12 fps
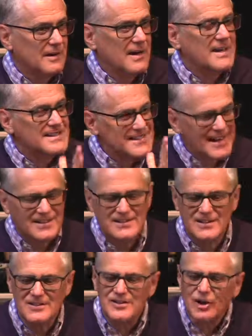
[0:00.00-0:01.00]
And sex
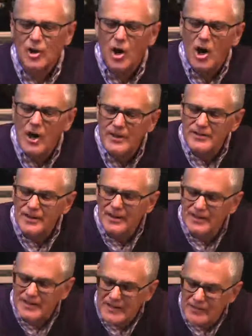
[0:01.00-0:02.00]
is the
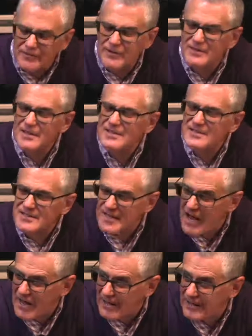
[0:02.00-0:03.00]
God-given
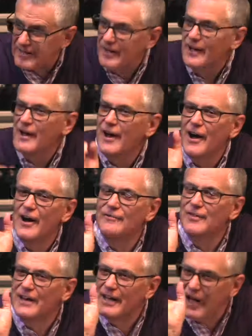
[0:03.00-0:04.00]
sign of
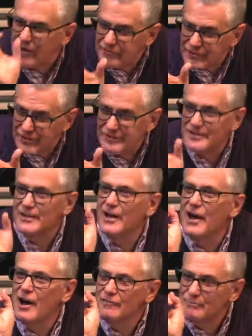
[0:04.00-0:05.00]
the covenant
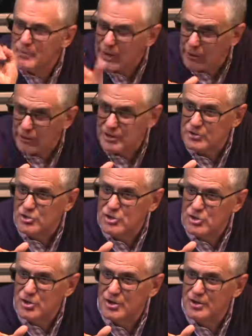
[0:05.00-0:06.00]
of
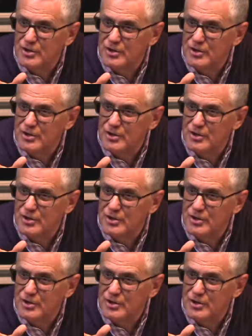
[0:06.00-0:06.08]
marriage.